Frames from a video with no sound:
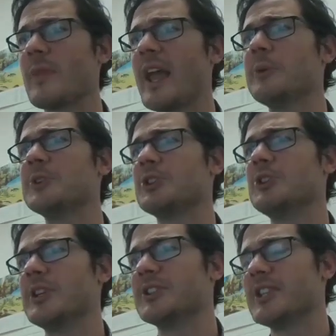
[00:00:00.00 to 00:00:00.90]
Anyway, so
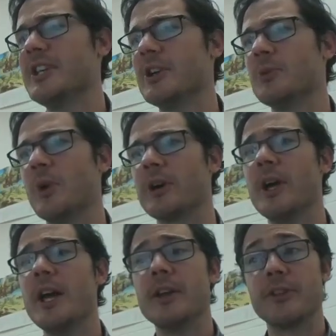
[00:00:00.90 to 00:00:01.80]
you can see here
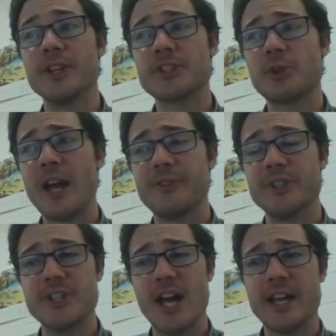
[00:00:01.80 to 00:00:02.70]
where this graph
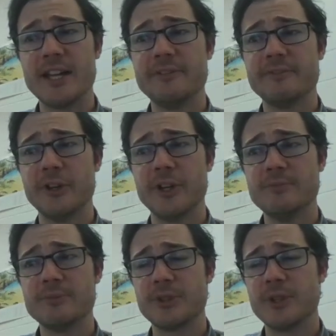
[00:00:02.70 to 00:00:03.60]
is not
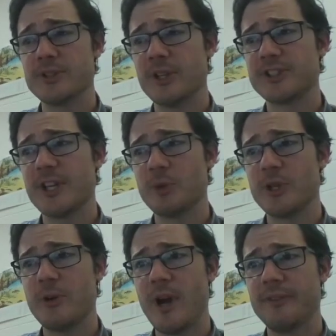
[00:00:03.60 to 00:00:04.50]
inverted. So here's our
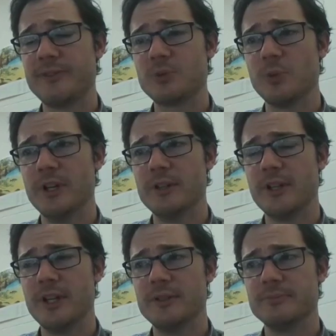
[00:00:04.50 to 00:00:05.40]
summary graph as well,
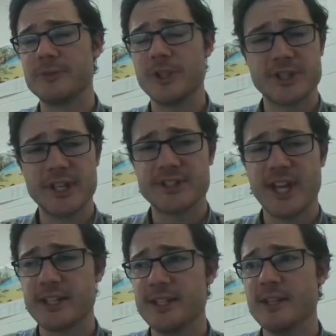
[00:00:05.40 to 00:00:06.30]
just like
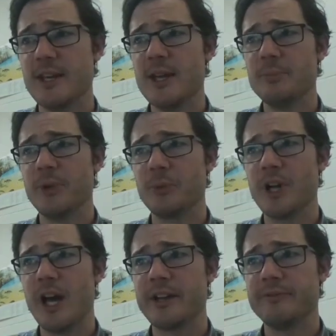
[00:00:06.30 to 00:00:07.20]
Secchi, but
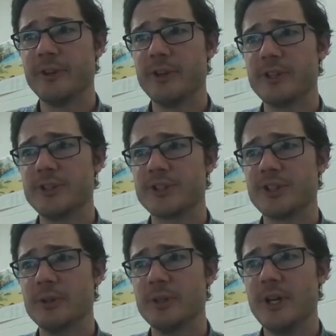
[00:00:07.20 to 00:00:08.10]
we're not inverted.
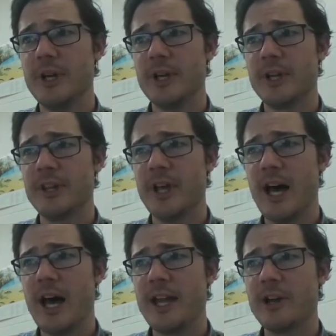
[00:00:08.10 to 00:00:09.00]
So the
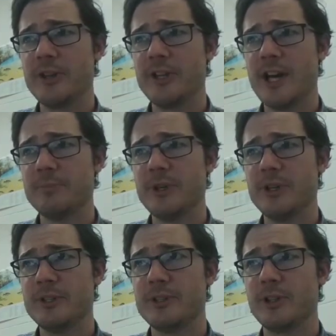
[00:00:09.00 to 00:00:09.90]
higher the
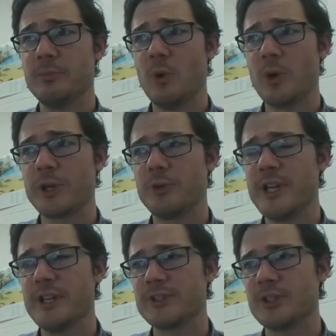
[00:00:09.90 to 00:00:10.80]
number, the more
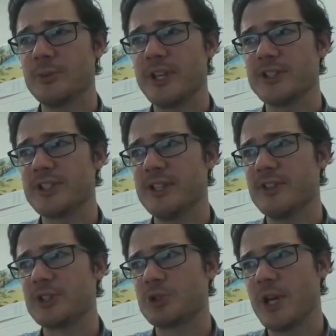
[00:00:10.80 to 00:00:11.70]
green. So we can see in
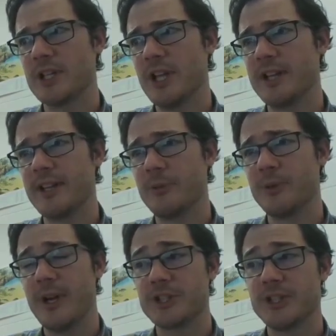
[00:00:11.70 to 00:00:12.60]
this trend line that
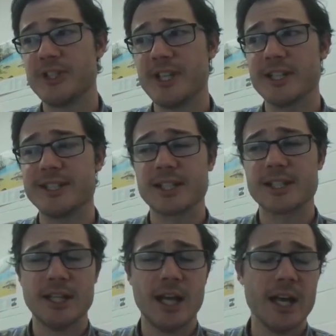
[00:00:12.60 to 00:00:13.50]
we're actually seeing a
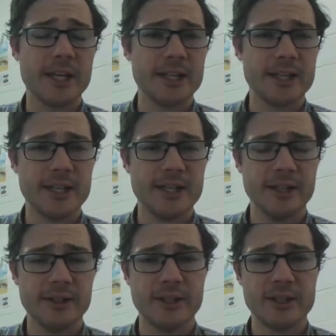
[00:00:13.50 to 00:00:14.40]
decline
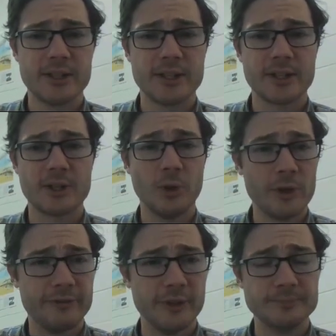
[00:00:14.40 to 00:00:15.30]
in
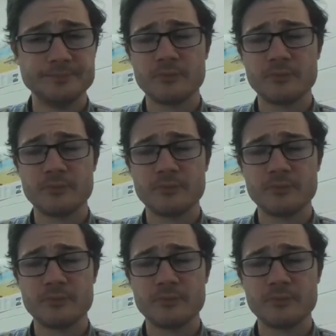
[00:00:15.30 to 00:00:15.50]
chlorophyll.